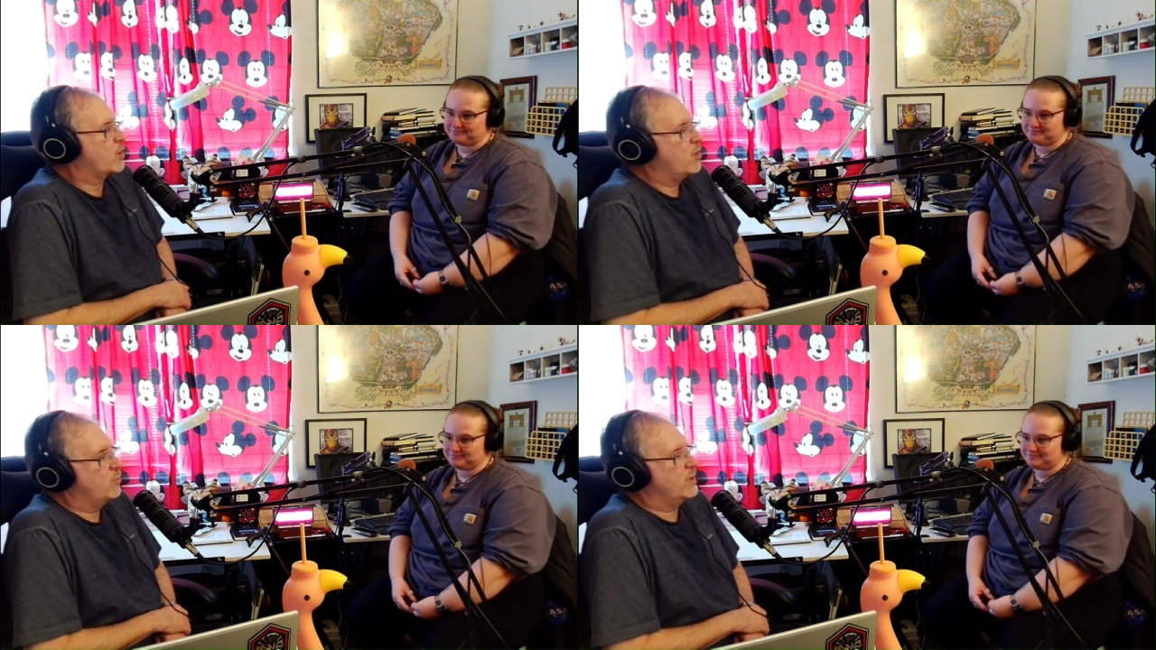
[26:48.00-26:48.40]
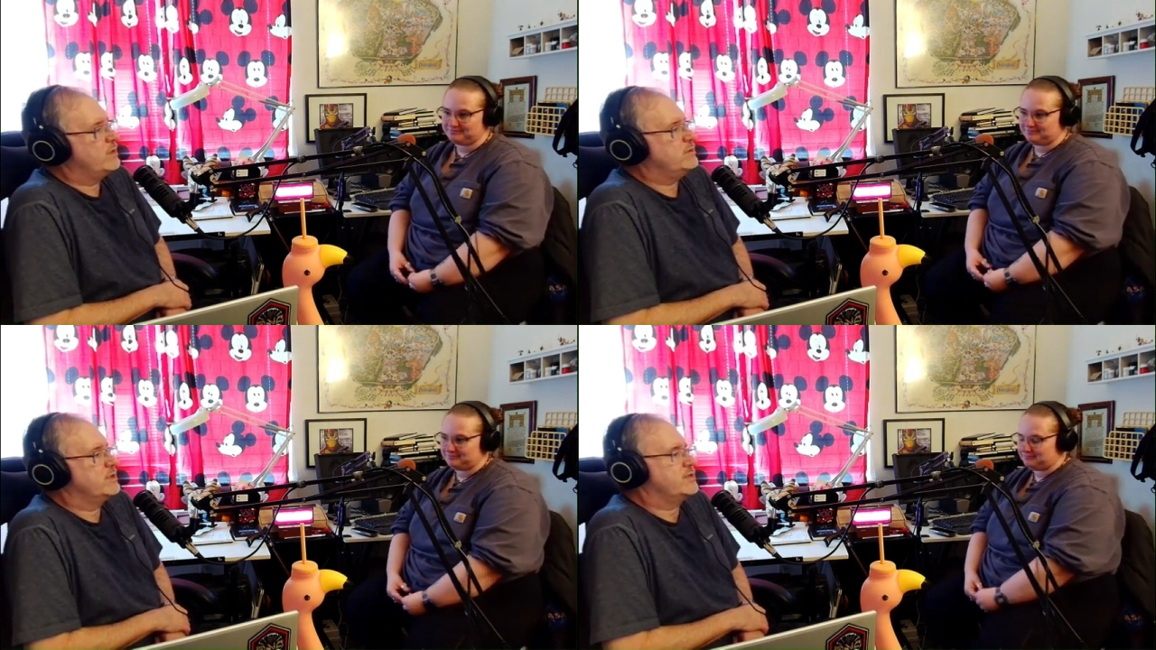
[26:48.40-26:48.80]
Speaker 1: Well,
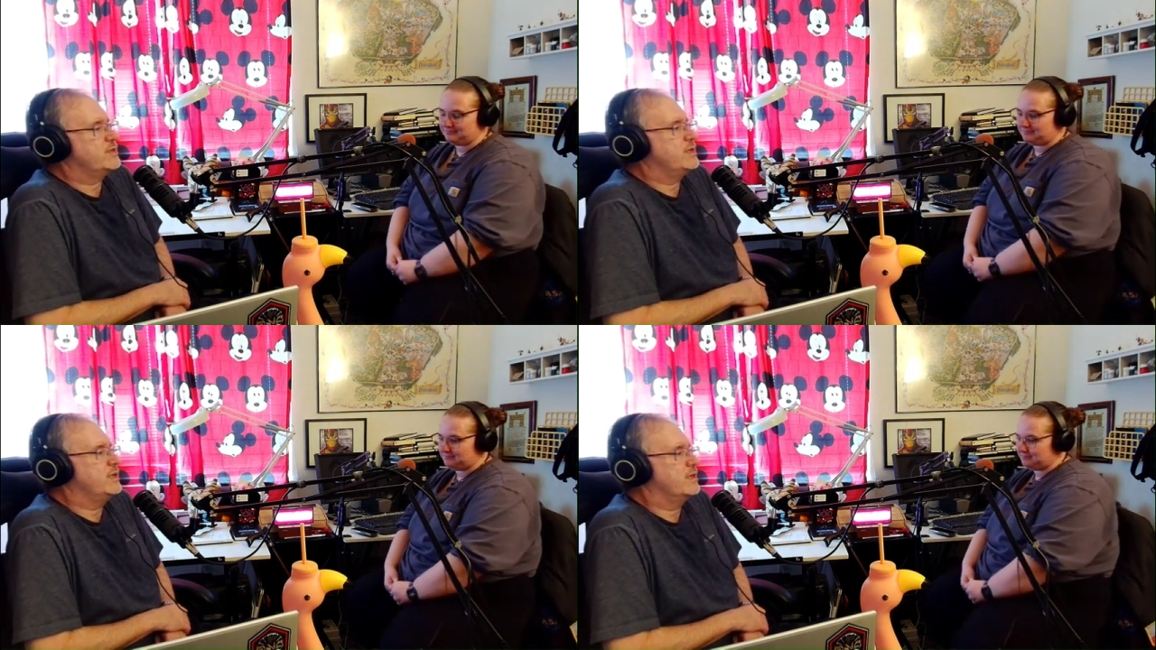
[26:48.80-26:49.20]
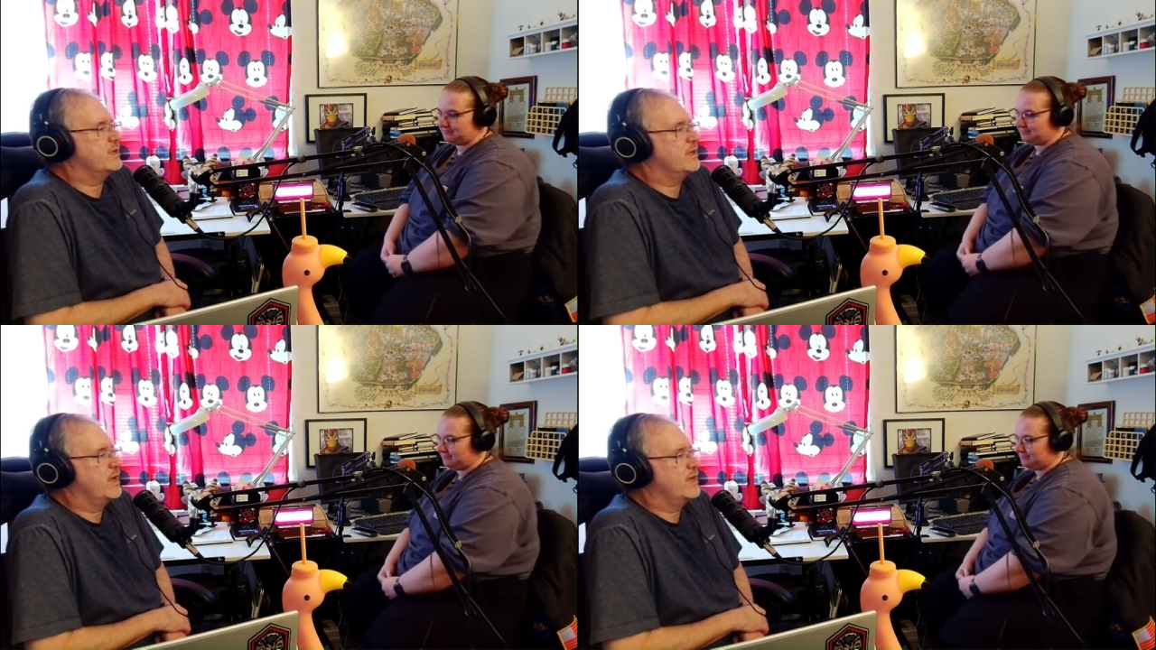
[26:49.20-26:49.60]
let's see.
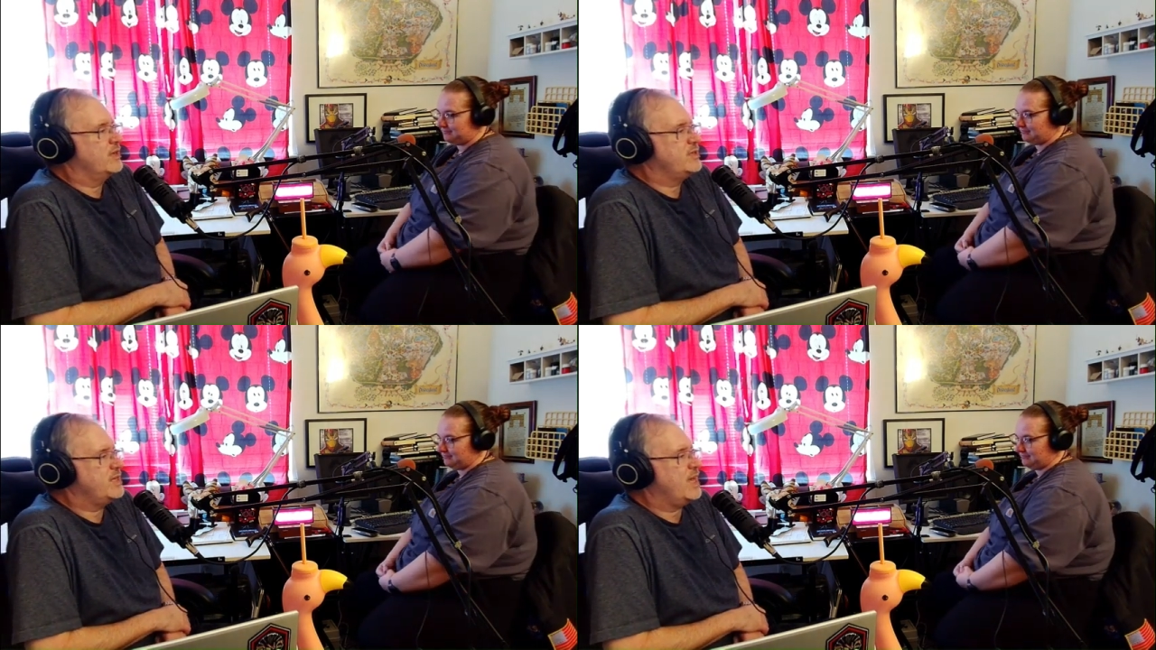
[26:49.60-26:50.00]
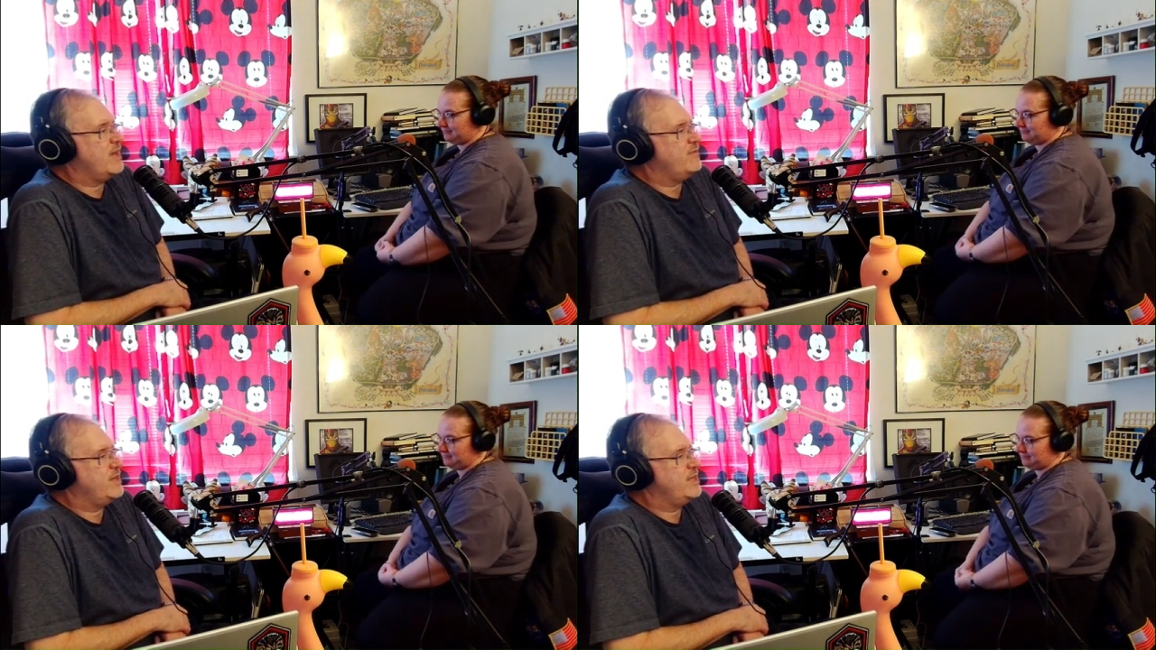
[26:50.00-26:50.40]
Do you have any